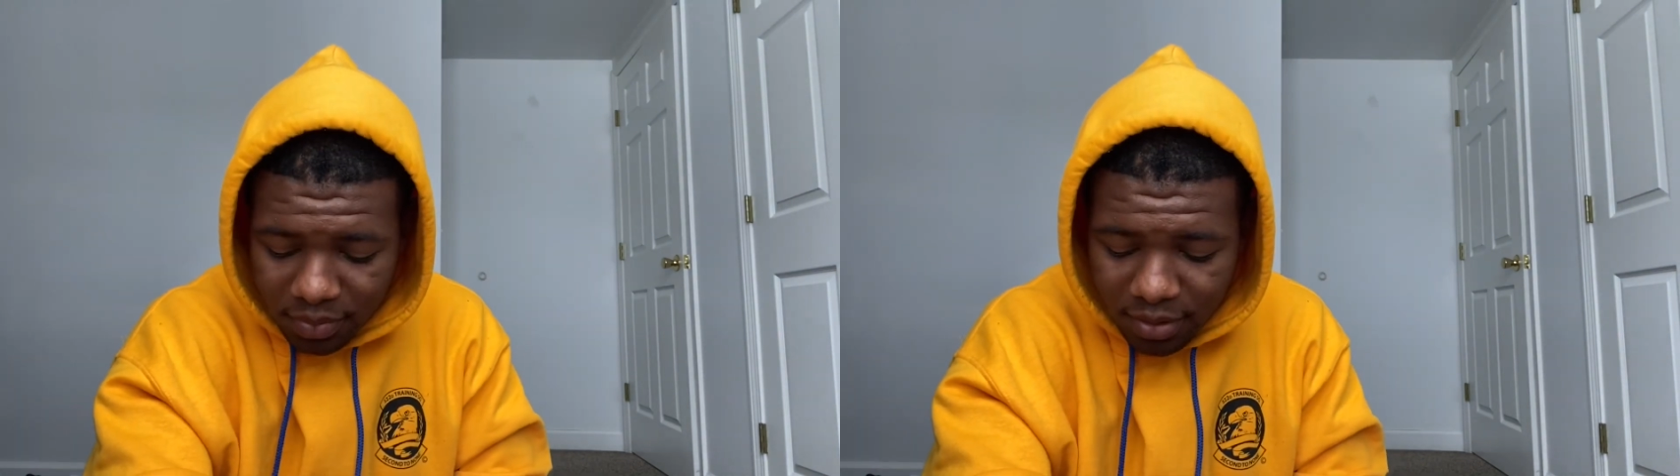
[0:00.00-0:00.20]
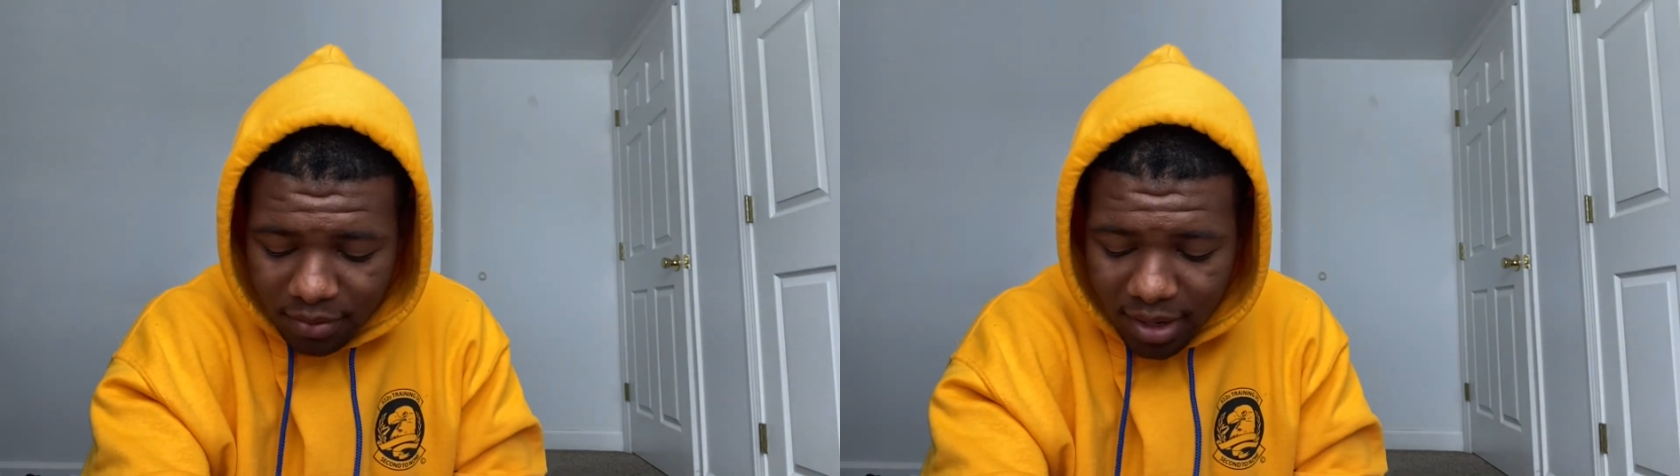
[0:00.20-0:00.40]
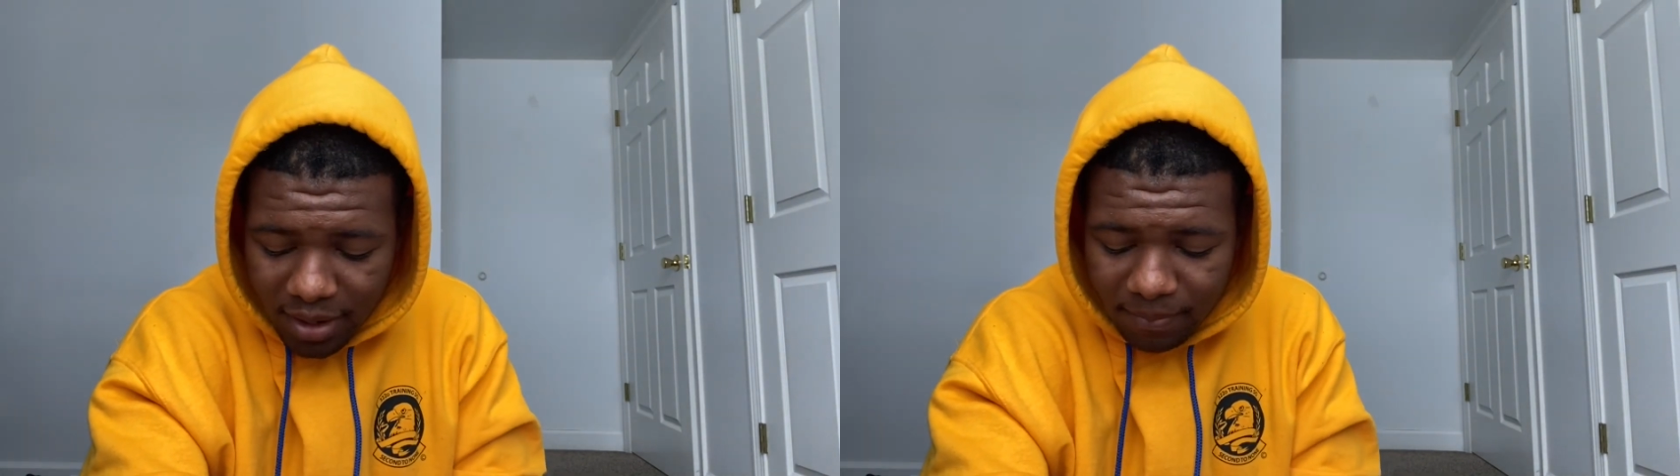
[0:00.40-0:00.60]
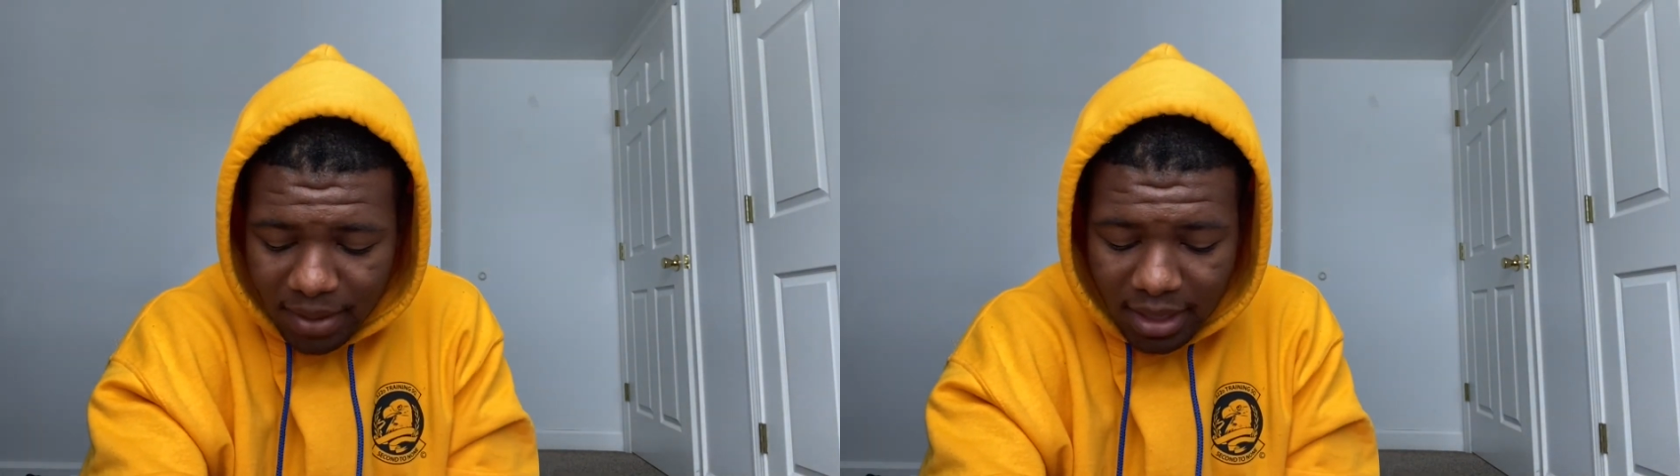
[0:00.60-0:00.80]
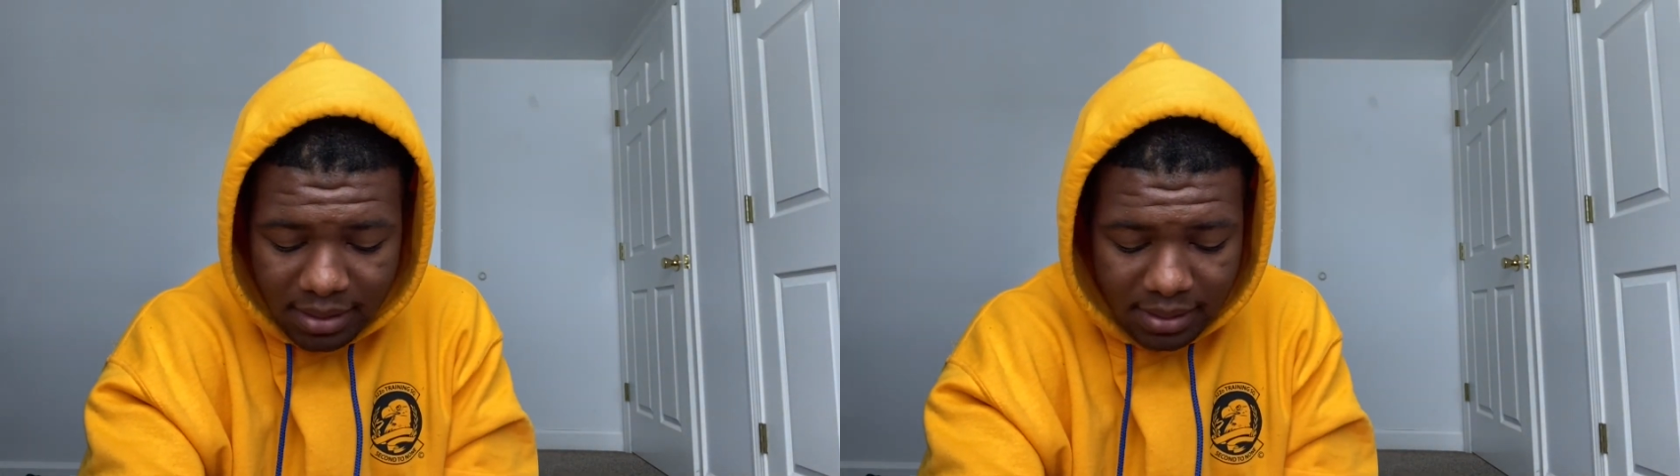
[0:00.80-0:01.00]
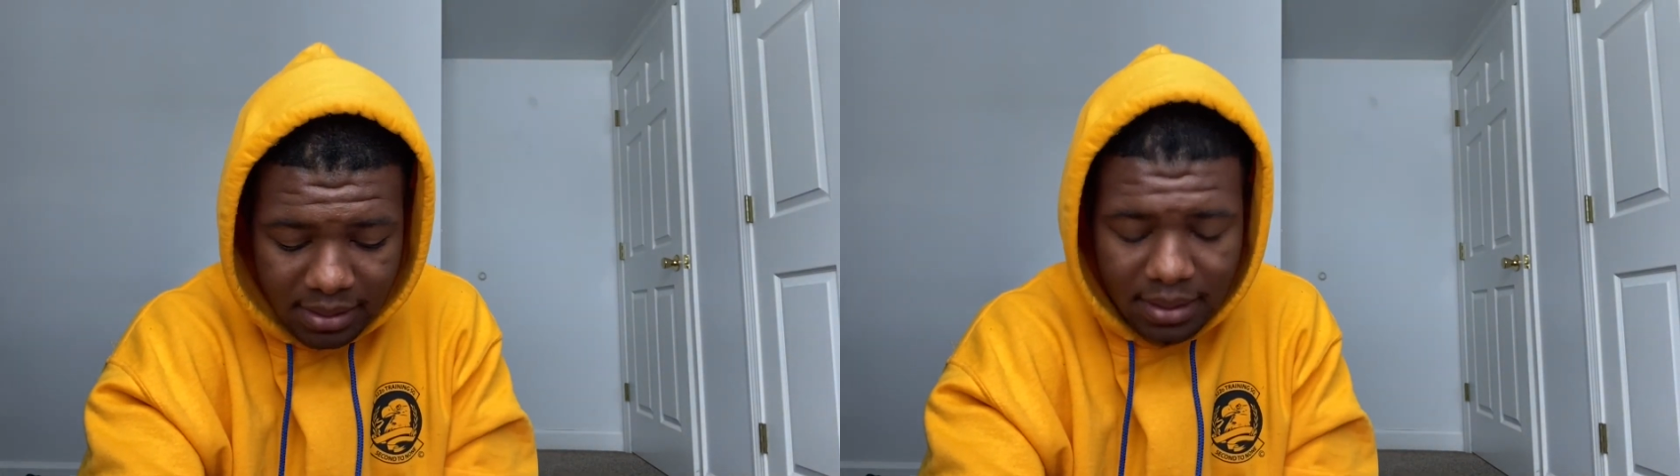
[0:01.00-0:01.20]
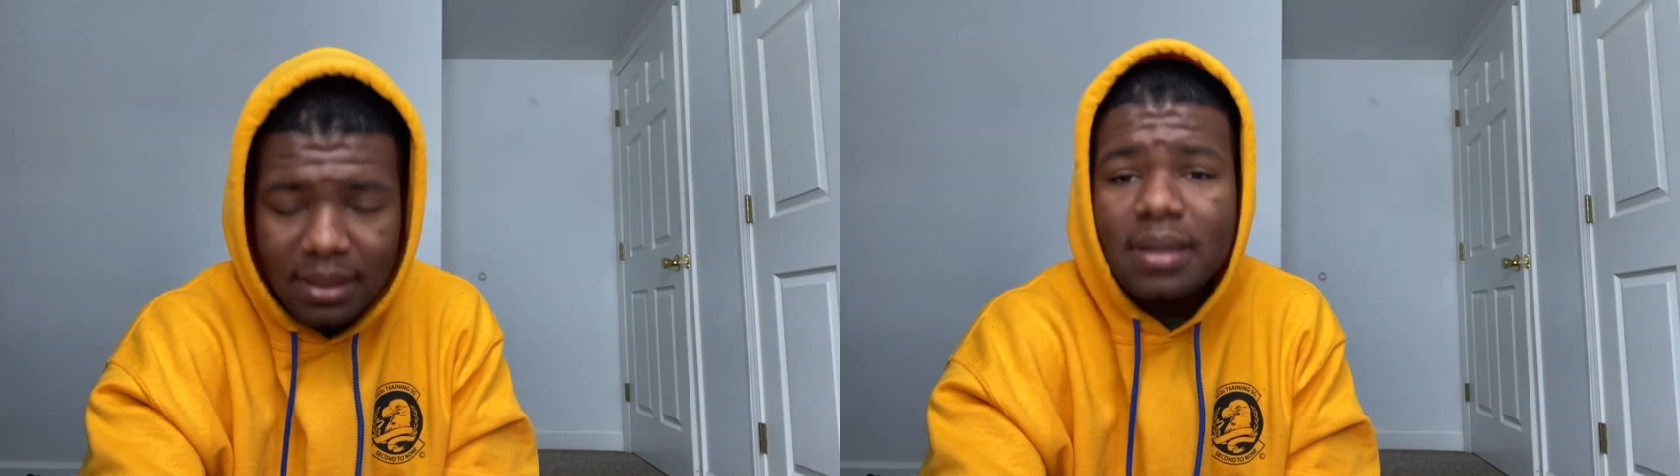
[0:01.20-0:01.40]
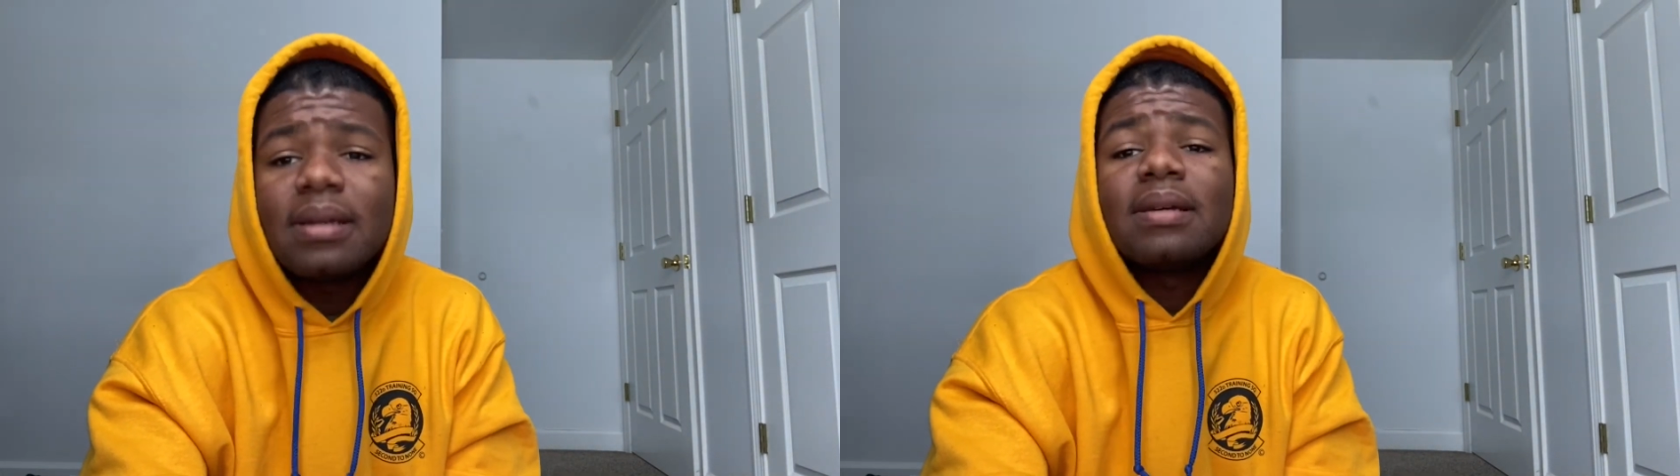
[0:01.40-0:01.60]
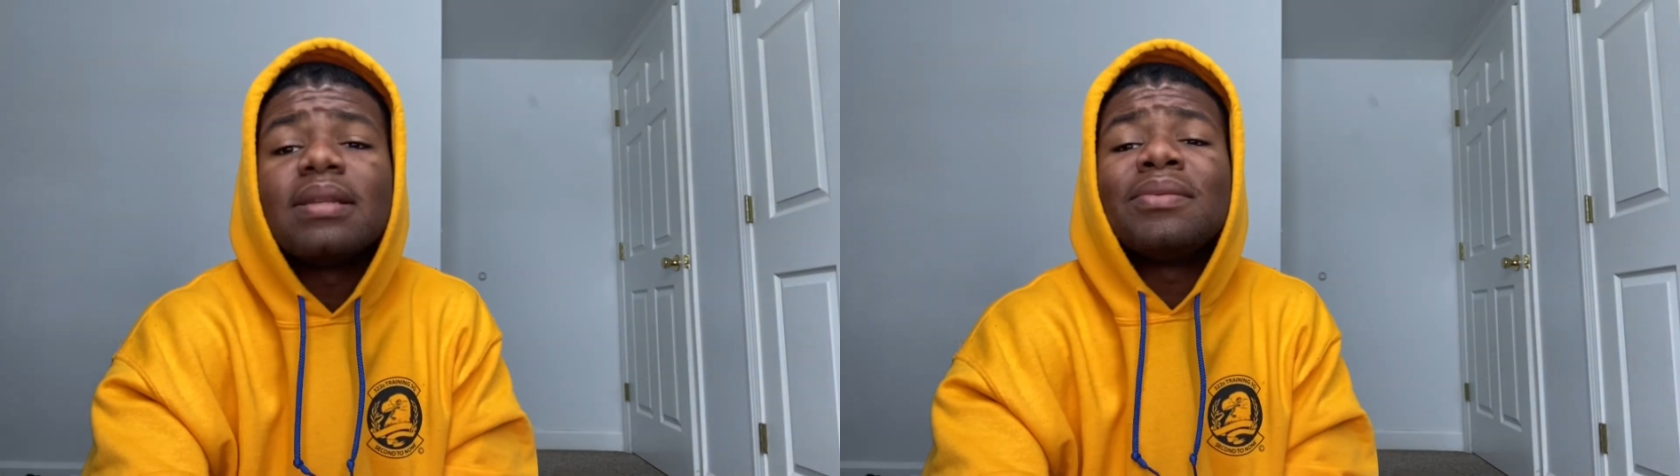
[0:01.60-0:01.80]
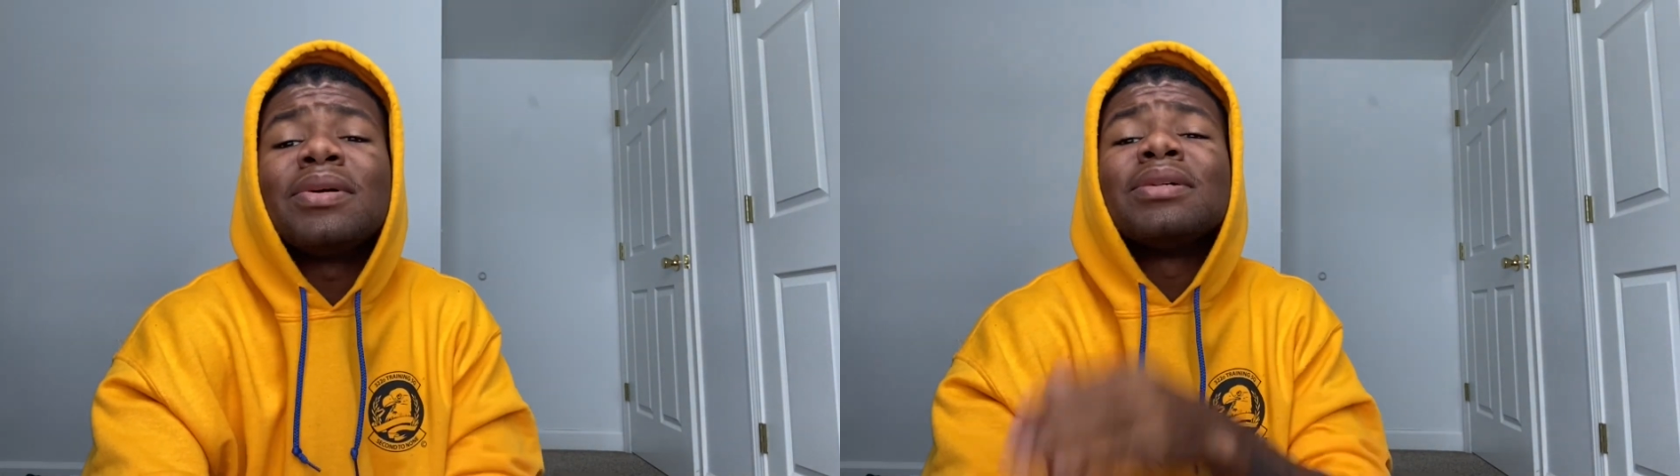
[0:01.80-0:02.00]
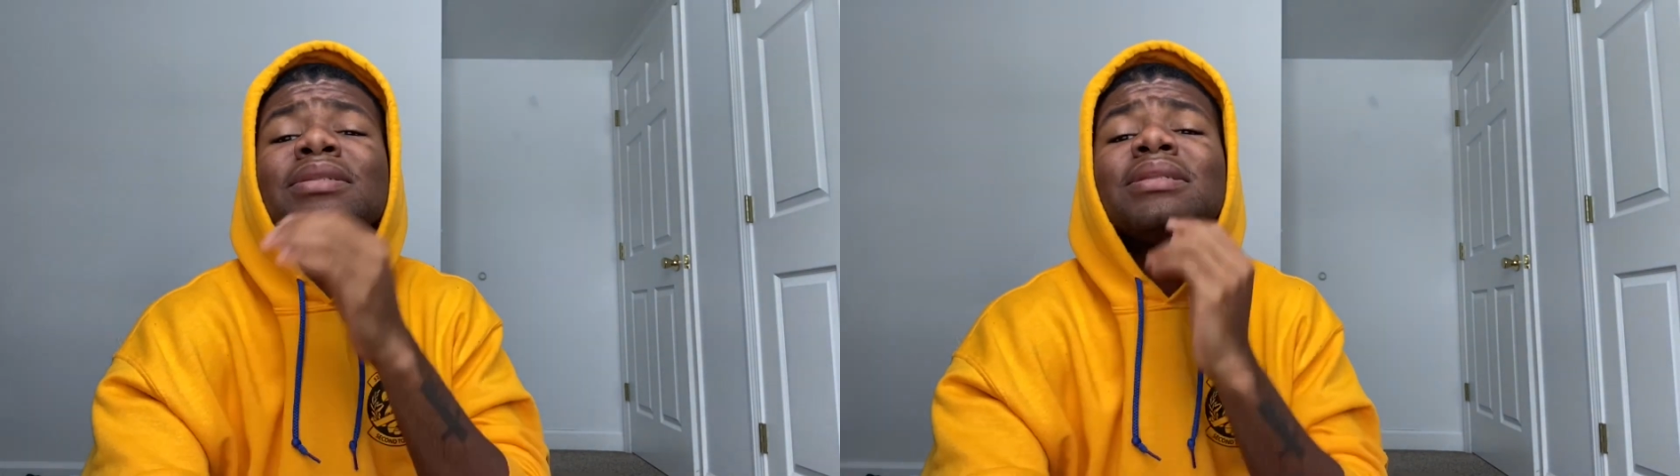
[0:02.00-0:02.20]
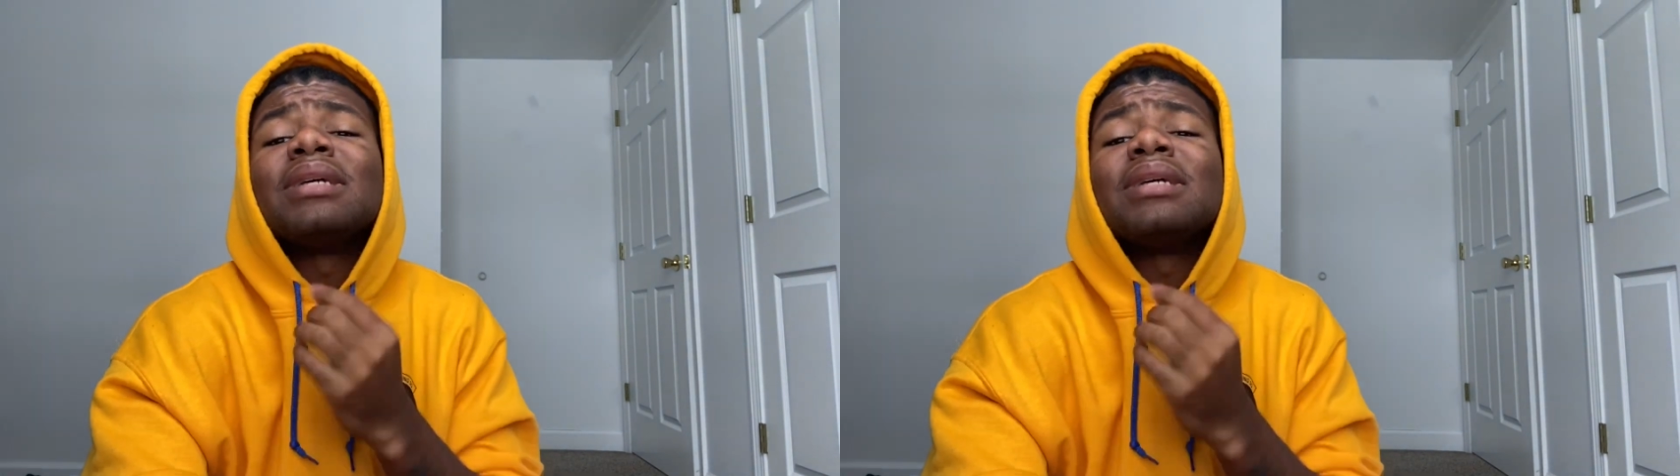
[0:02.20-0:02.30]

Right? That's the worst